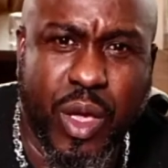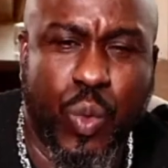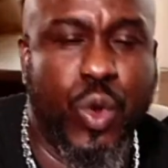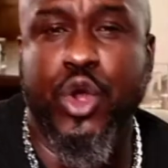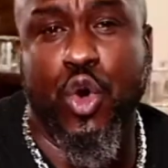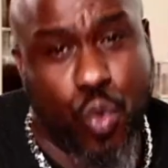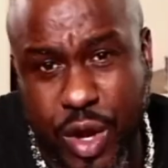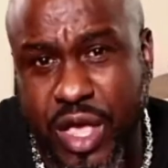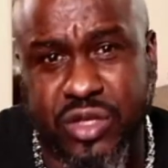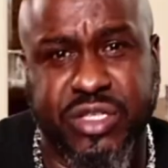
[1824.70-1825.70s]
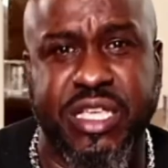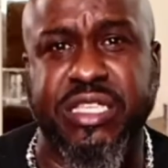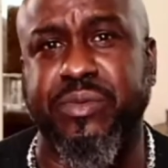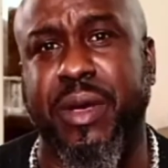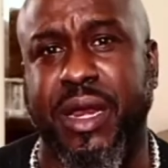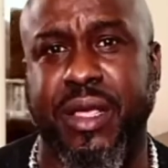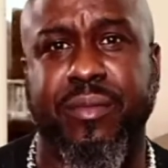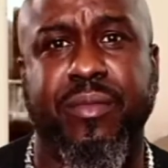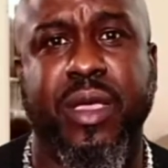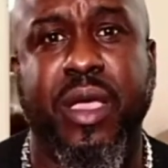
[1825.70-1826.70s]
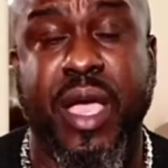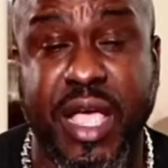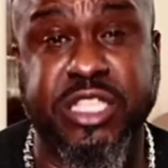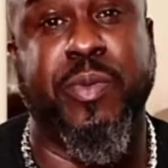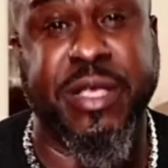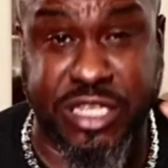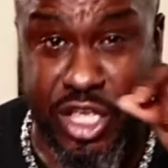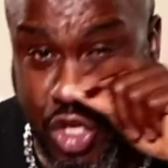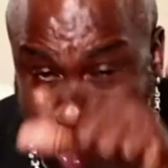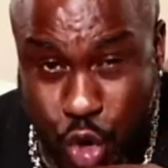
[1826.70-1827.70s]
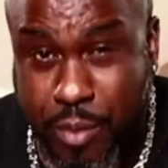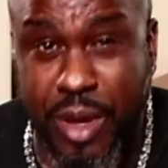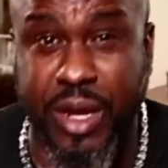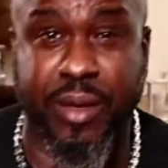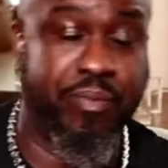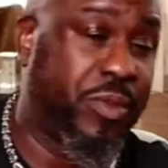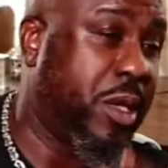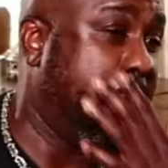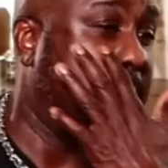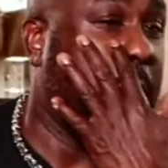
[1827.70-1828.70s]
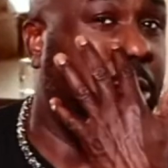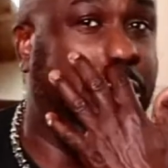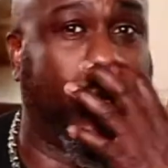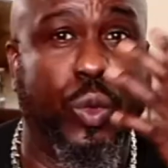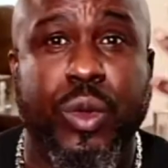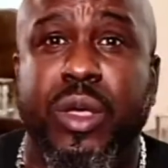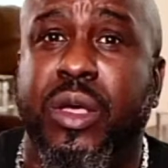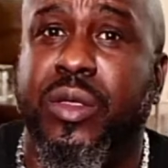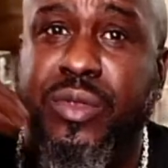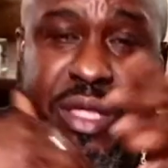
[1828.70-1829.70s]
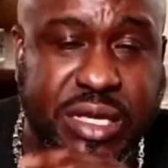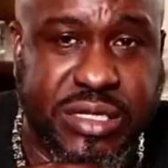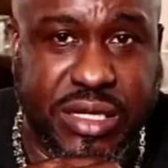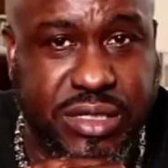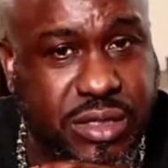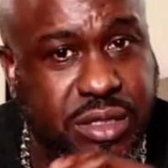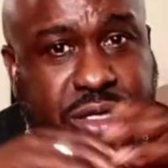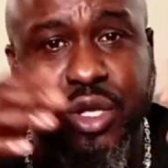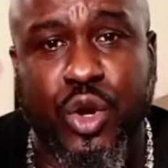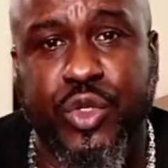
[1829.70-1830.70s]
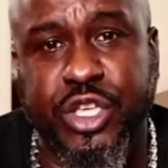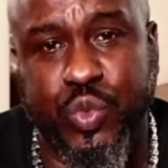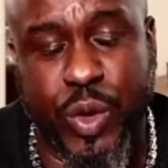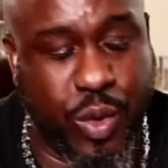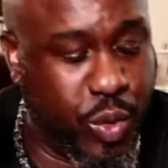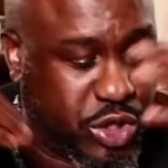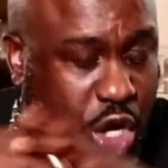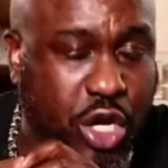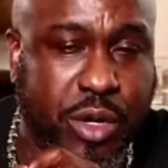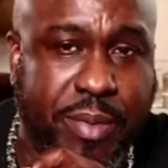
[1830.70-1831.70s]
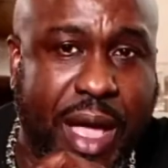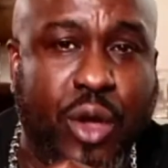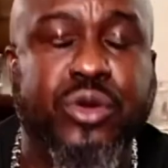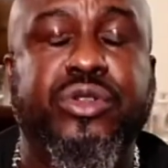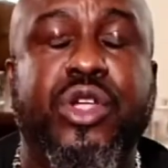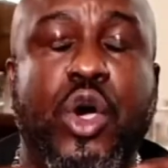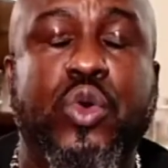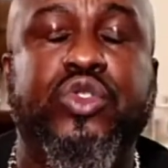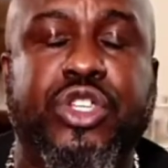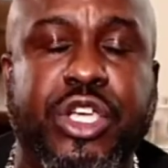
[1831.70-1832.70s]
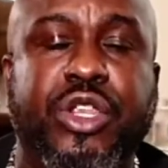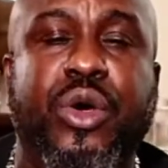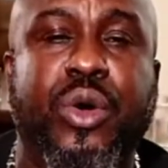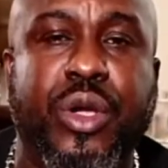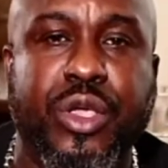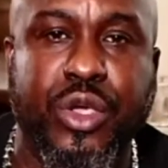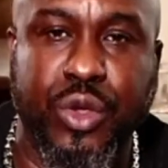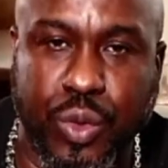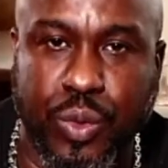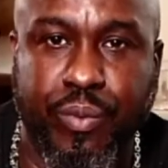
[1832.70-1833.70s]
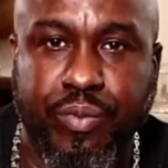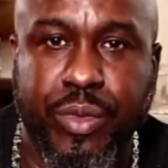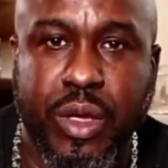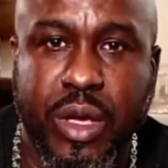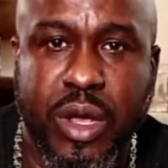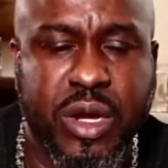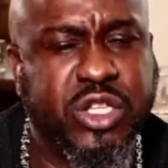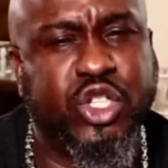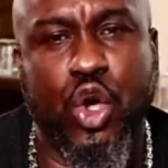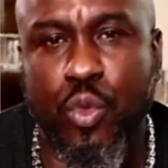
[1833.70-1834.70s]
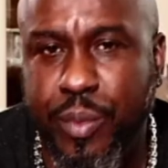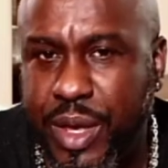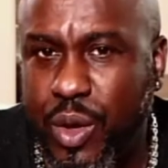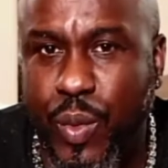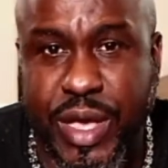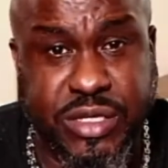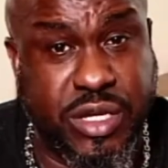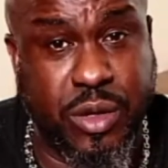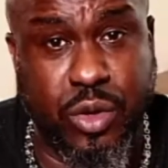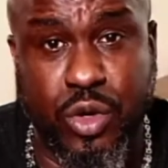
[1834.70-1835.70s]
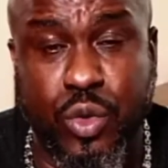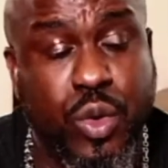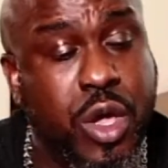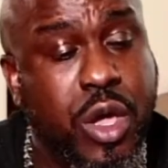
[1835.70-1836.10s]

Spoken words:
when no one else sees money, especially your money. So this week we talked about don't cheat on you. There's so many ways to cheat on you.